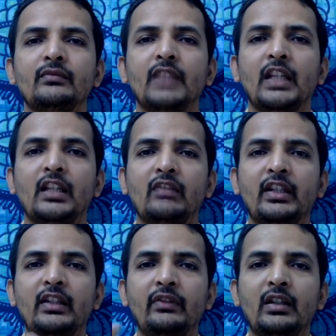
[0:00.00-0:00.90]
It is very
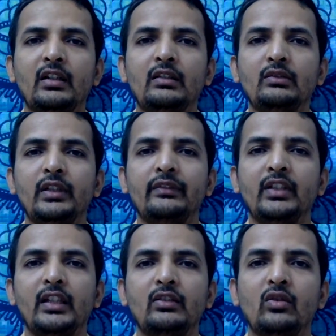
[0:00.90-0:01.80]
difficult to leave the
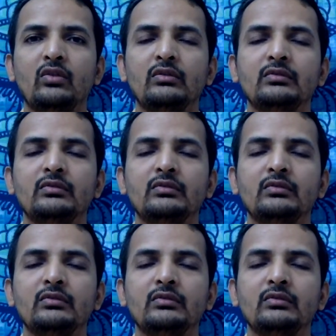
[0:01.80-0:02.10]
ego.